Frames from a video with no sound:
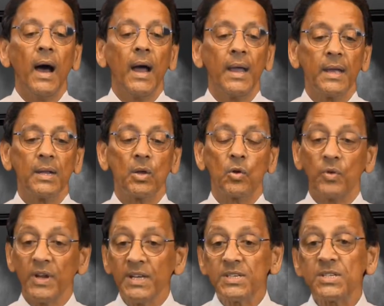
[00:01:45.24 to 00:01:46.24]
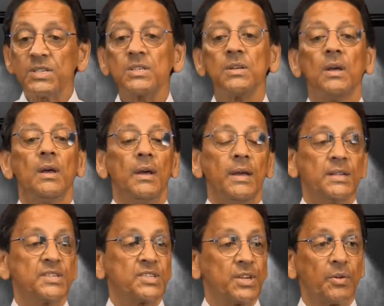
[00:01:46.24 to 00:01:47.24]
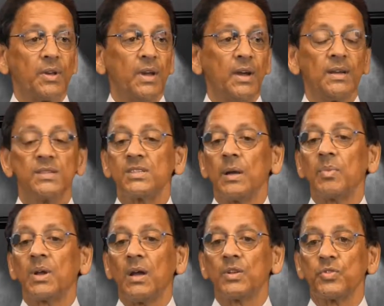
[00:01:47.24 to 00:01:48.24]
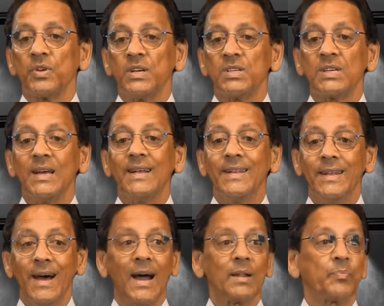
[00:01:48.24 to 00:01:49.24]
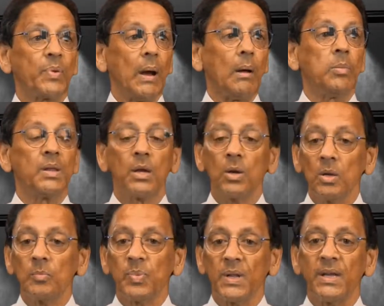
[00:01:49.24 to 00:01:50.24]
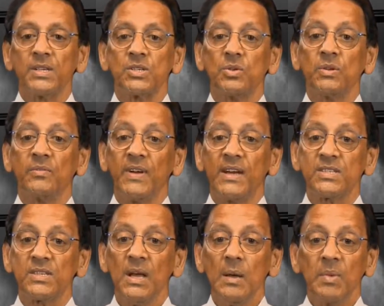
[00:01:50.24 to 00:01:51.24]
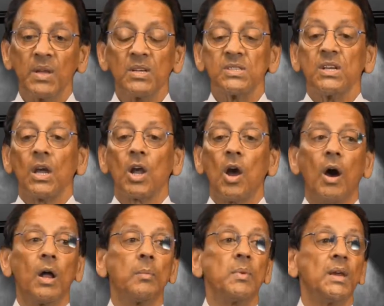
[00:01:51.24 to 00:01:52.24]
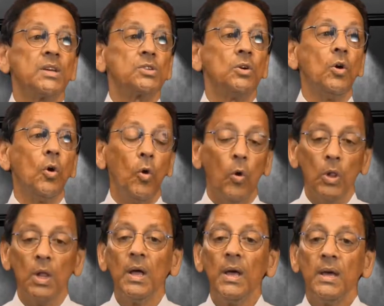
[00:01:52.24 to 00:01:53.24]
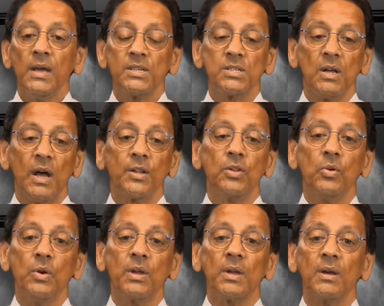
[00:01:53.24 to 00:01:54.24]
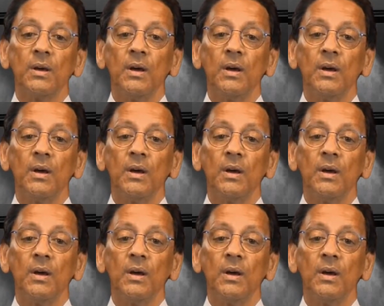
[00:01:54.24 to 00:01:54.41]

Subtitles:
in Greece, in Syria, and some countries, not probably a good place to invest because the economy as a whole is not doing